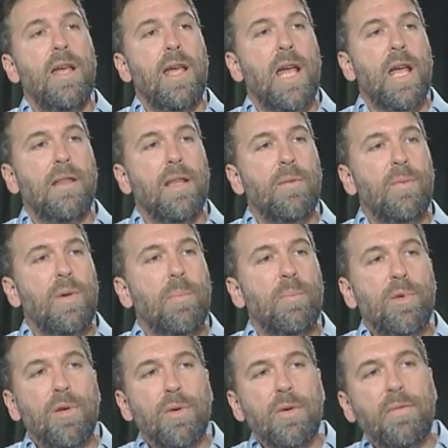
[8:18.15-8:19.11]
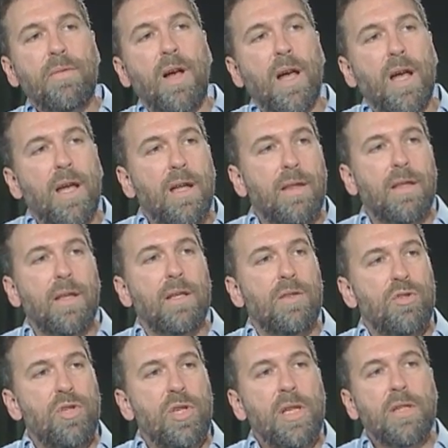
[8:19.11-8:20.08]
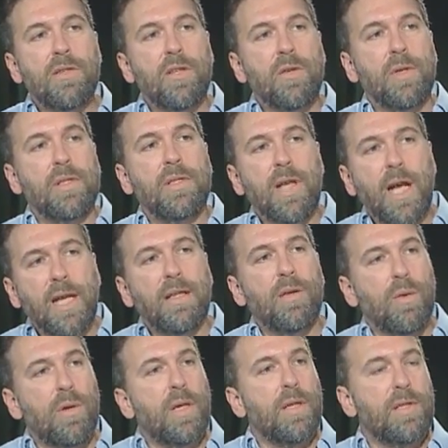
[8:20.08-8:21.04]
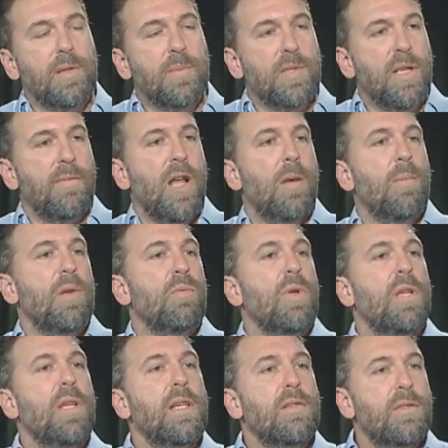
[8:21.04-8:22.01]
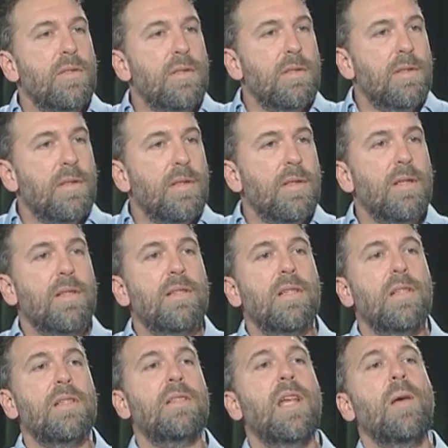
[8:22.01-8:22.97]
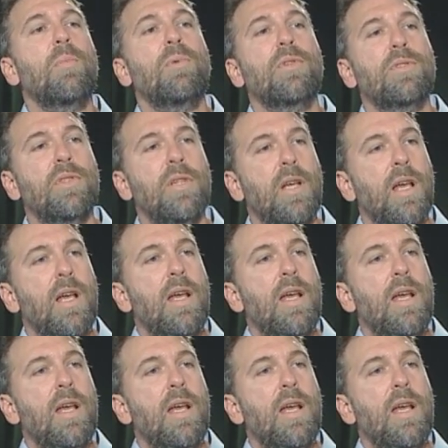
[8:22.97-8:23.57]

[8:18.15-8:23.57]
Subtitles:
And then we purify the genes that are inside the organisms that have now been released into the samples.